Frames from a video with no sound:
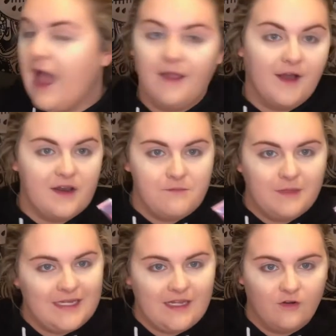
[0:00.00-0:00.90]
I got a
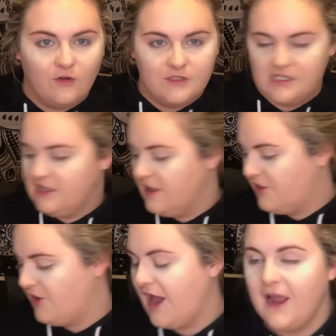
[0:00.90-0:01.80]
mini at Ulta the
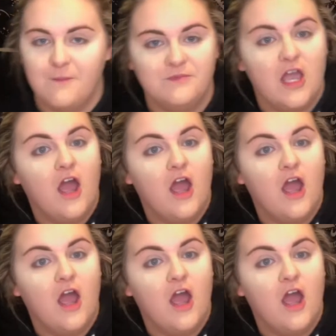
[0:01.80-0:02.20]
other day,